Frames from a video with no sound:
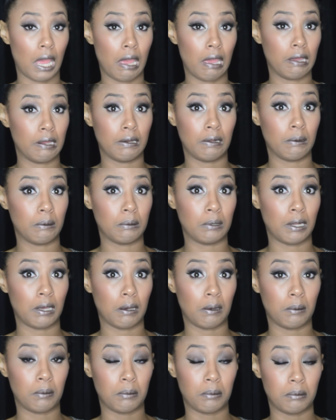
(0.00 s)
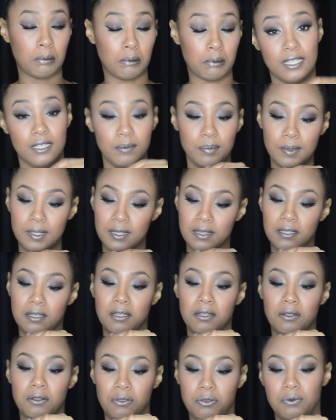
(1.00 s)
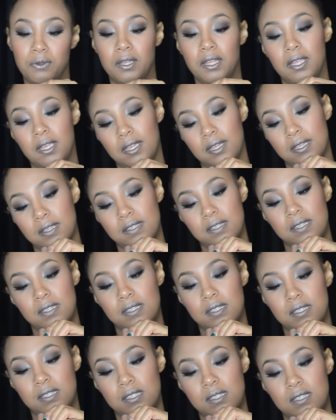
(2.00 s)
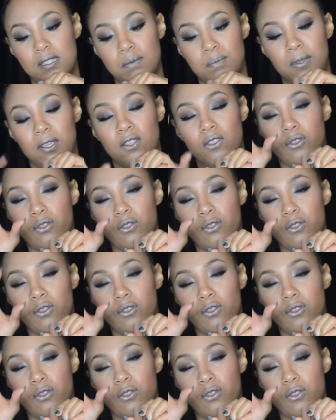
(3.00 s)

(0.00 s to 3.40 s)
I don't know. Could be in the color 3D because it's a big